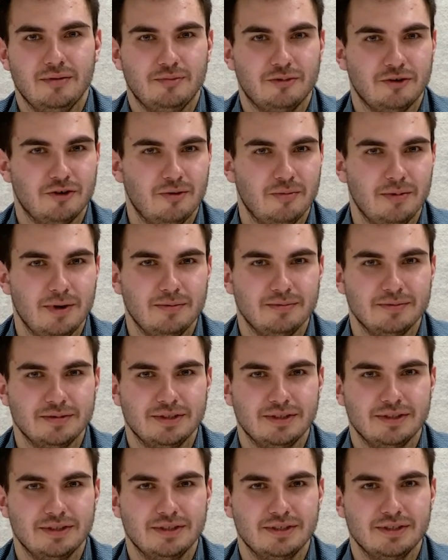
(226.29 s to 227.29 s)

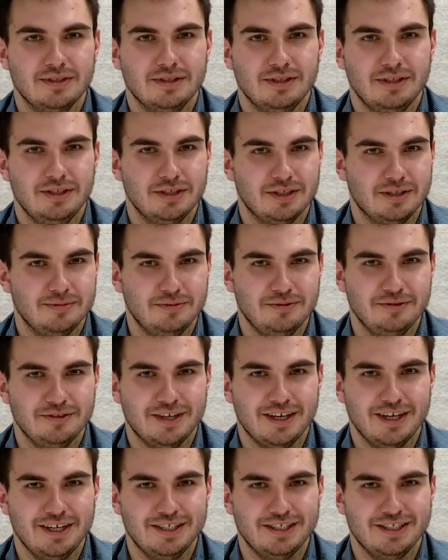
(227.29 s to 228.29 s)
problems in
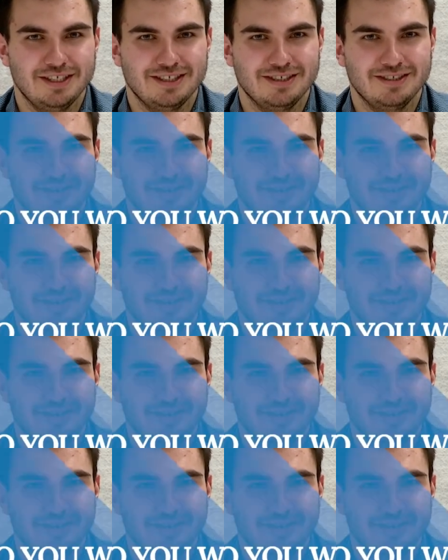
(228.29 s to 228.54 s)
communication.